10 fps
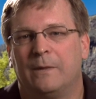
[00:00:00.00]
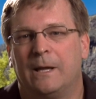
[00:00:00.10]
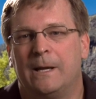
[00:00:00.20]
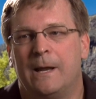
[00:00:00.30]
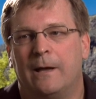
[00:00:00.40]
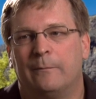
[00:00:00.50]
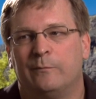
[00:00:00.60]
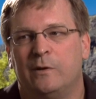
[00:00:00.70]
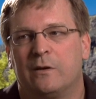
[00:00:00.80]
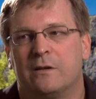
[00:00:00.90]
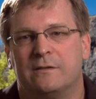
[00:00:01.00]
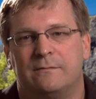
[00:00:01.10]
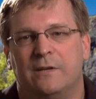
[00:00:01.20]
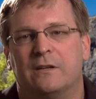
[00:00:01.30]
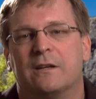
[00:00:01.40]
And uh, you can
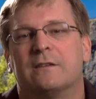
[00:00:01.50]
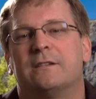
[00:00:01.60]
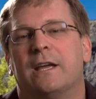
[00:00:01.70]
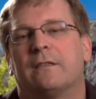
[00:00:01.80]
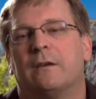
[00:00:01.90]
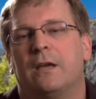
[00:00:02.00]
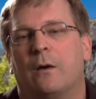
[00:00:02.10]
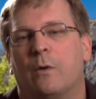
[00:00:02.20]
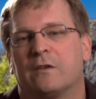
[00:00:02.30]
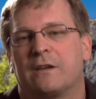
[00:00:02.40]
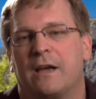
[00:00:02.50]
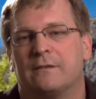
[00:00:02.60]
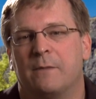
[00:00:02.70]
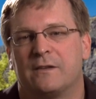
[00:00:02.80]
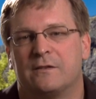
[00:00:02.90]
you can take the uh, West
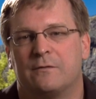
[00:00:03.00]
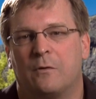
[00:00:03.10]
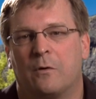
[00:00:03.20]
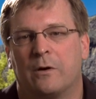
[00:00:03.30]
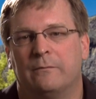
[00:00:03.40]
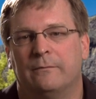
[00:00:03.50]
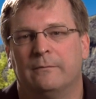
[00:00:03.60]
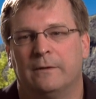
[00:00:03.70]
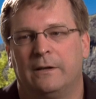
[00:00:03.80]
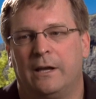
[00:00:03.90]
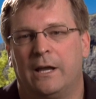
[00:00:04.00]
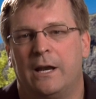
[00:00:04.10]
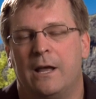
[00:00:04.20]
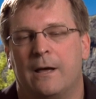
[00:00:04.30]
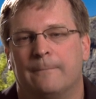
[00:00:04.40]
guys' message forward and